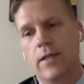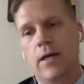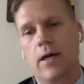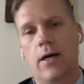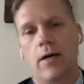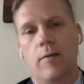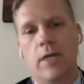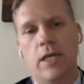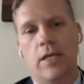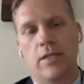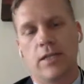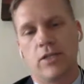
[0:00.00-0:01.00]
Um, in
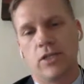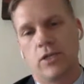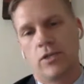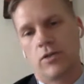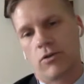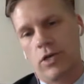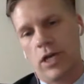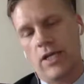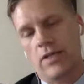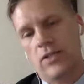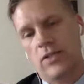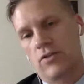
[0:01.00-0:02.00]
addition, to
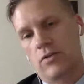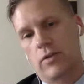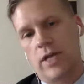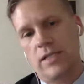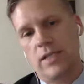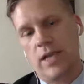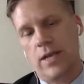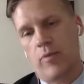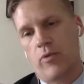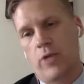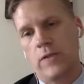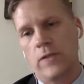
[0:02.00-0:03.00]
create centralized data
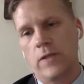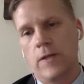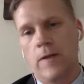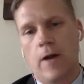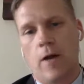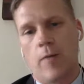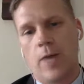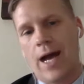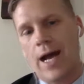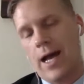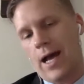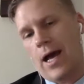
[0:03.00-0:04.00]
points, um,
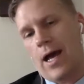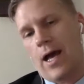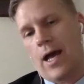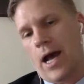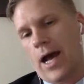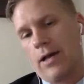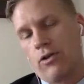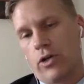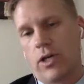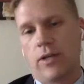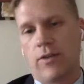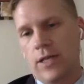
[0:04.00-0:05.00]
I I look
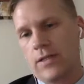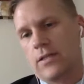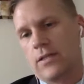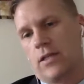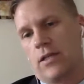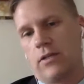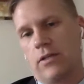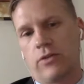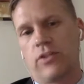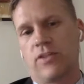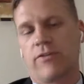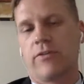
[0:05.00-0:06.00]
at things a little
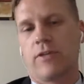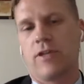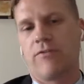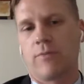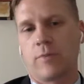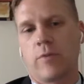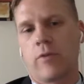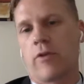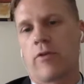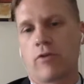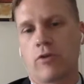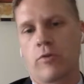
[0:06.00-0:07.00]
differently from some of the
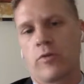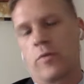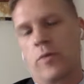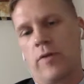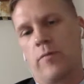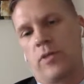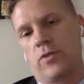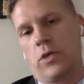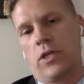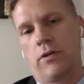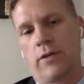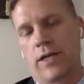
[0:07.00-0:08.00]
other groups. But
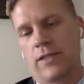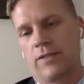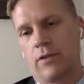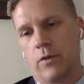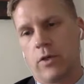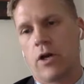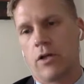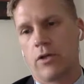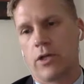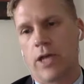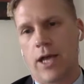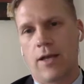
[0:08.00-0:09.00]
between collectively, we all
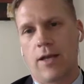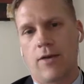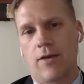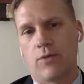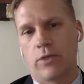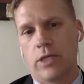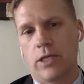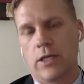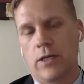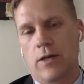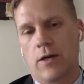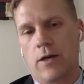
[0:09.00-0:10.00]
look at it at a really
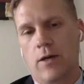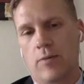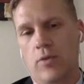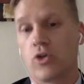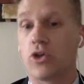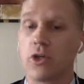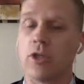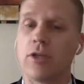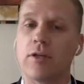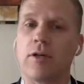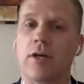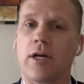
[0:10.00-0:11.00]
um,
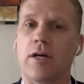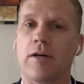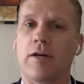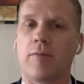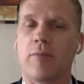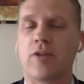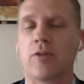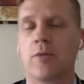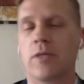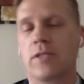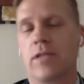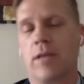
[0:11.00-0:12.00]
good uh,
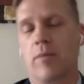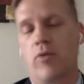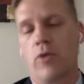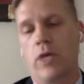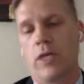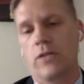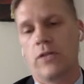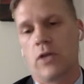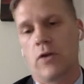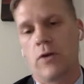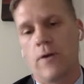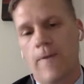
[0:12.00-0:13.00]
measurement standpoint.
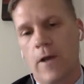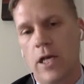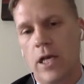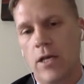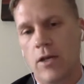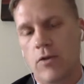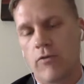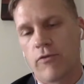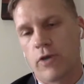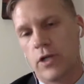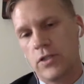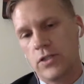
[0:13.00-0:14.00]
So again, you know,
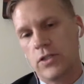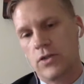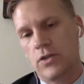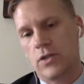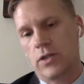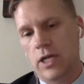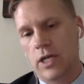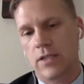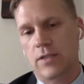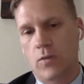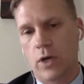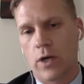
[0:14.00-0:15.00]
for an institution like
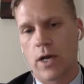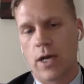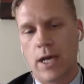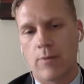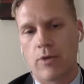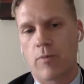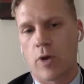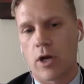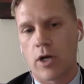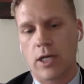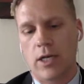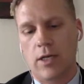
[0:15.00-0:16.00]
us and where I am with
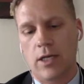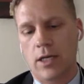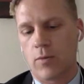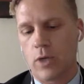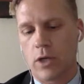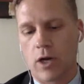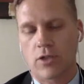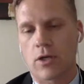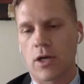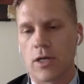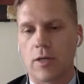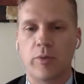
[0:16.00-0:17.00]
marketing, again, we are
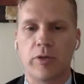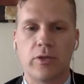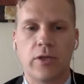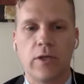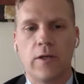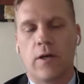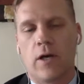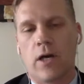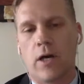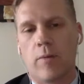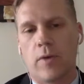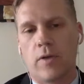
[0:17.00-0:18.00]
trying to build
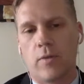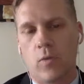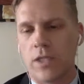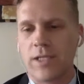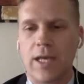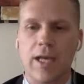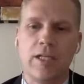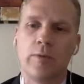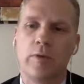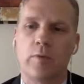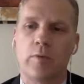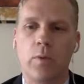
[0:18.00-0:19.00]
um, one
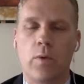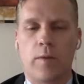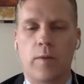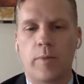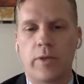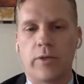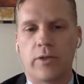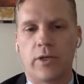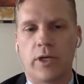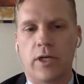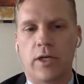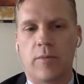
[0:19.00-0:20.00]
tangible, we want to build
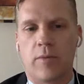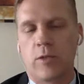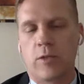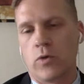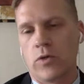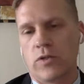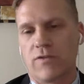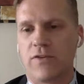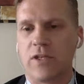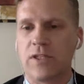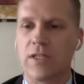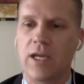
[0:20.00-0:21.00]
a, a, much more
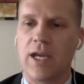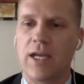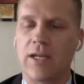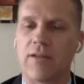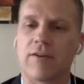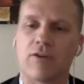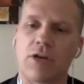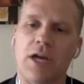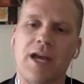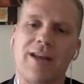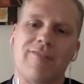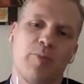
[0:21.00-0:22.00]
sophisticated and
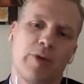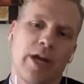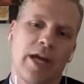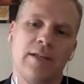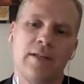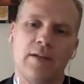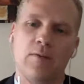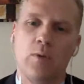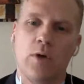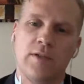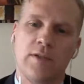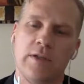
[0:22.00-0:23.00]
creative brand, and we
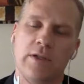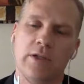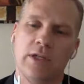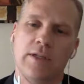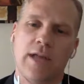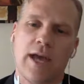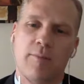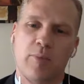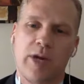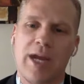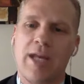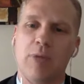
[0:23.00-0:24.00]
want to look at that
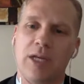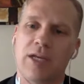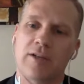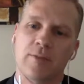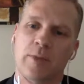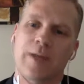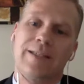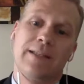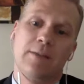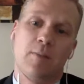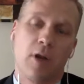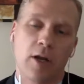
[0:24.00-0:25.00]
brand being expressed in
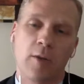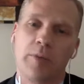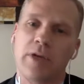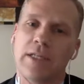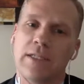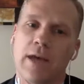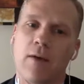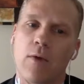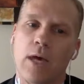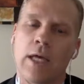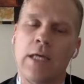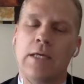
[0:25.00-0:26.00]
the marketplace that
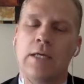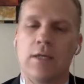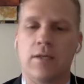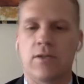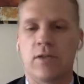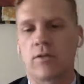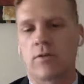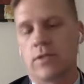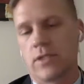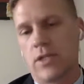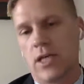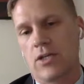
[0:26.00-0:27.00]
way. And
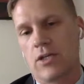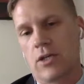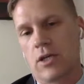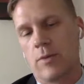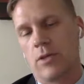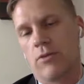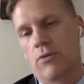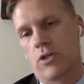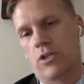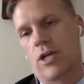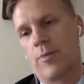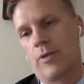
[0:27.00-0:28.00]
centralization and coming through our
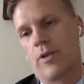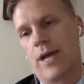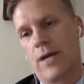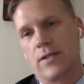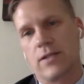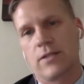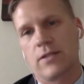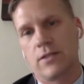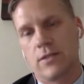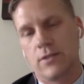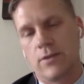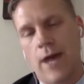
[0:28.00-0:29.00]
shop allows us to
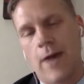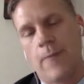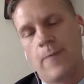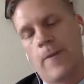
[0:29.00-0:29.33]
do that.